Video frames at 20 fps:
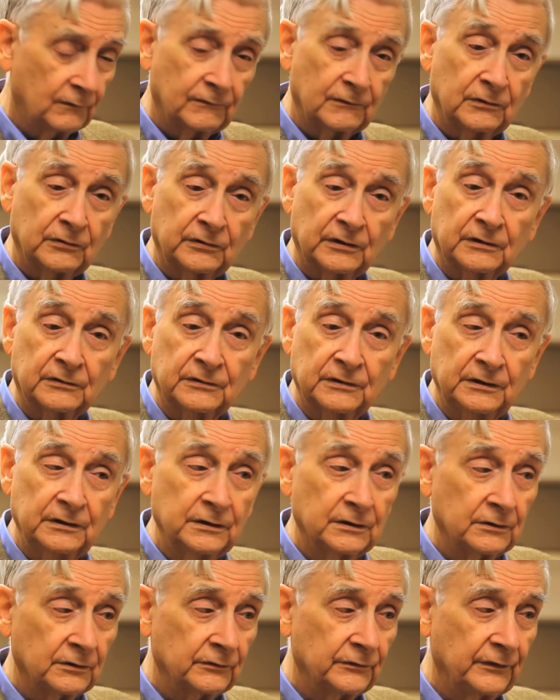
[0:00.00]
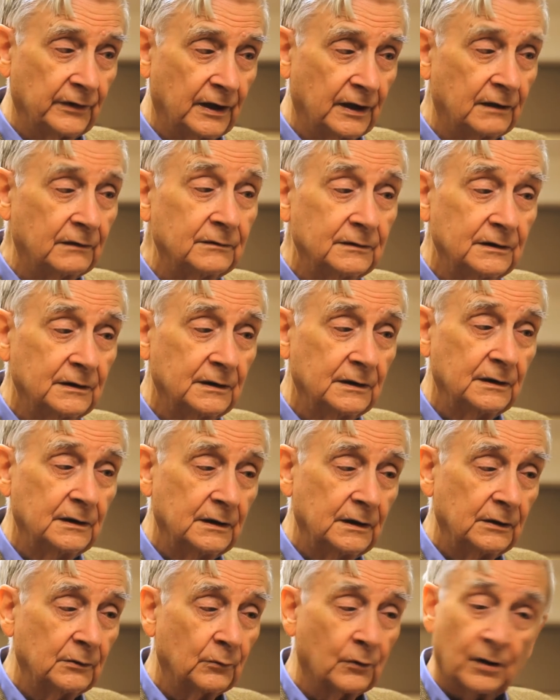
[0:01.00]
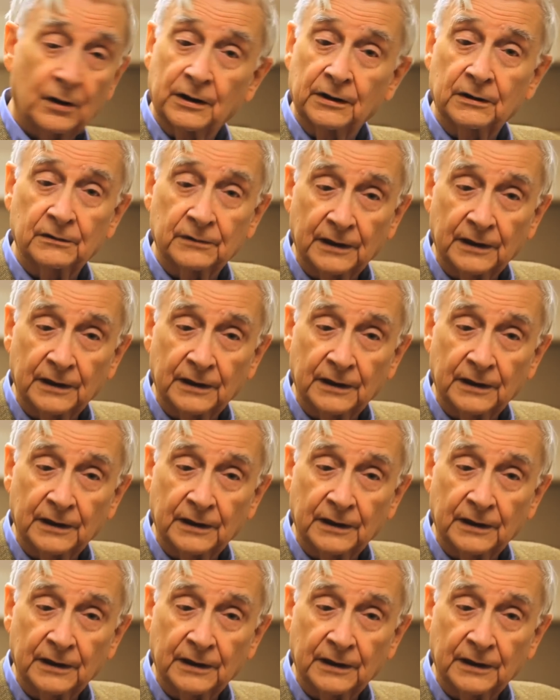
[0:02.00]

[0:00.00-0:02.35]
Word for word: over 60 years now, working